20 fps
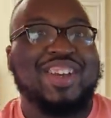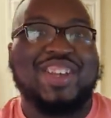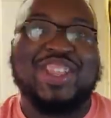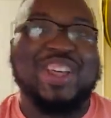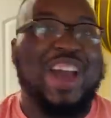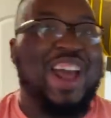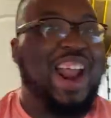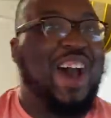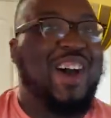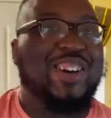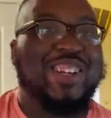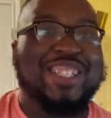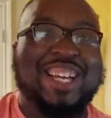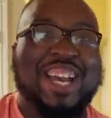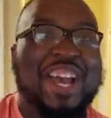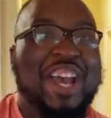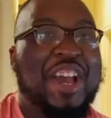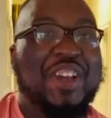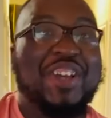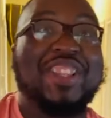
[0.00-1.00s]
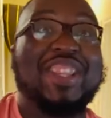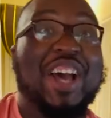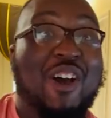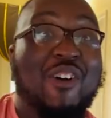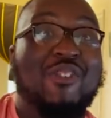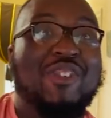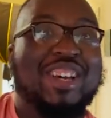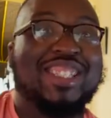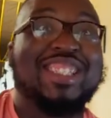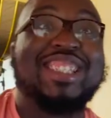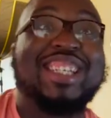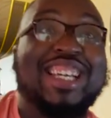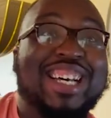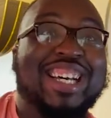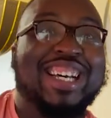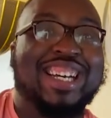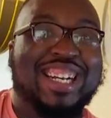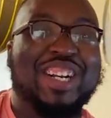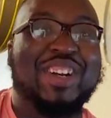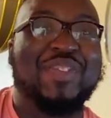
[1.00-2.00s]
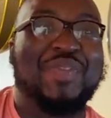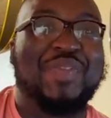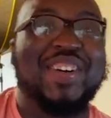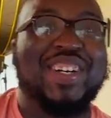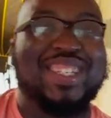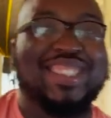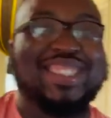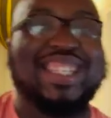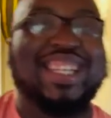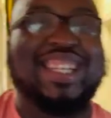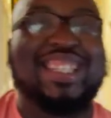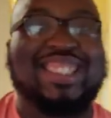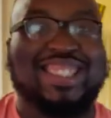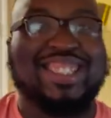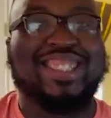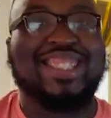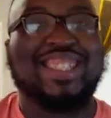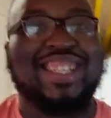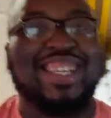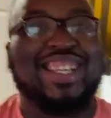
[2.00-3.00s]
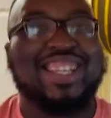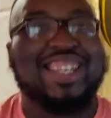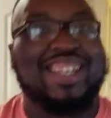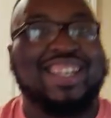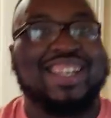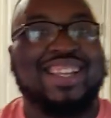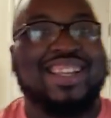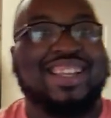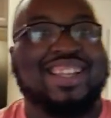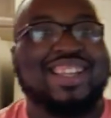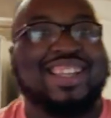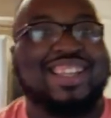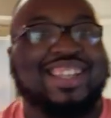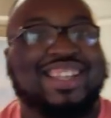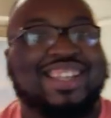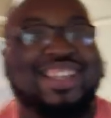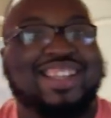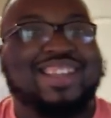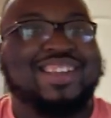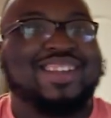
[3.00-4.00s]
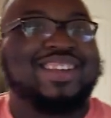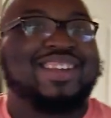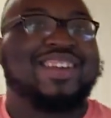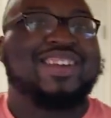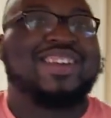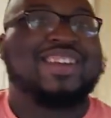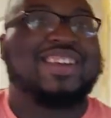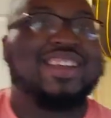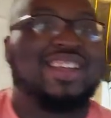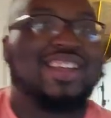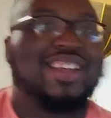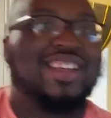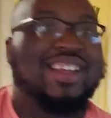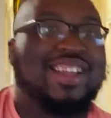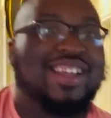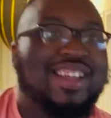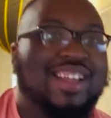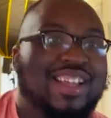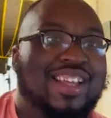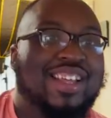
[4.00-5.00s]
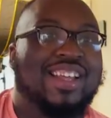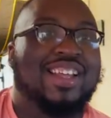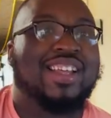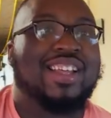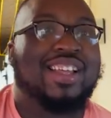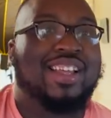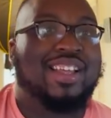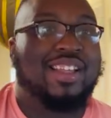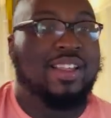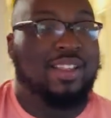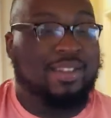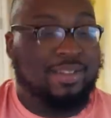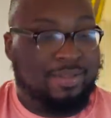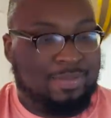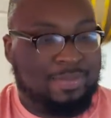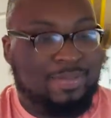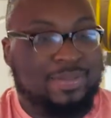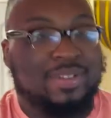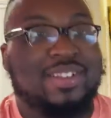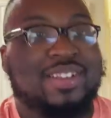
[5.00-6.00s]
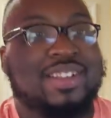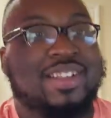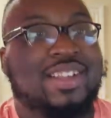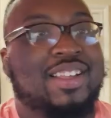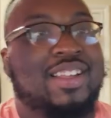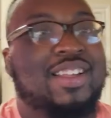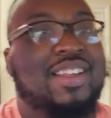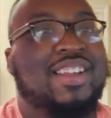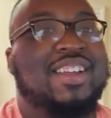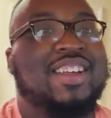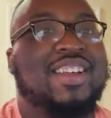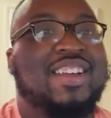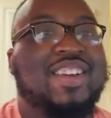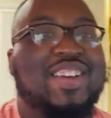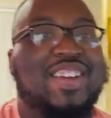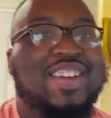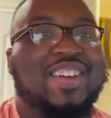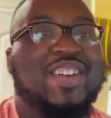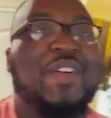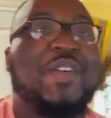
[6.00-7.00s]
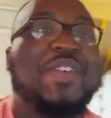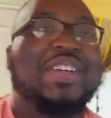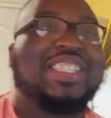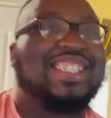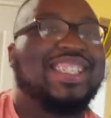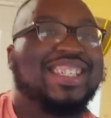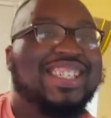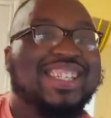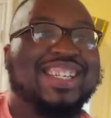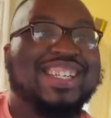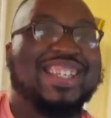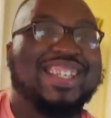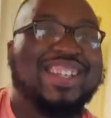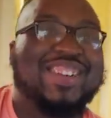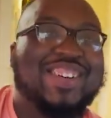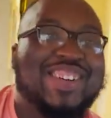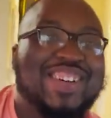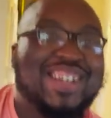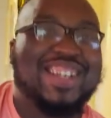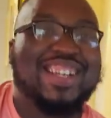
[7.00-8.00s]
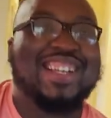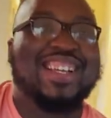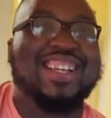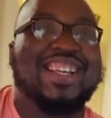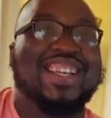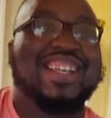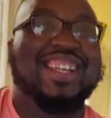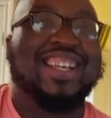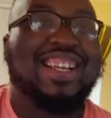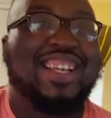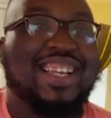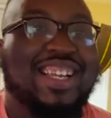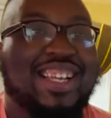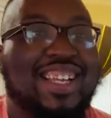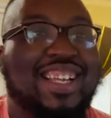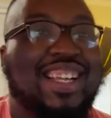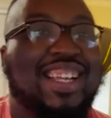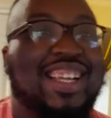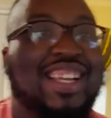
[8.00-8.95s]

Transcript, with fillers: You thought, I, was, you thought we was good in the I, book, didn't you? I bet. Five hundred bucks. Matter of fact, matter of fact, what? we got it. Ten thousand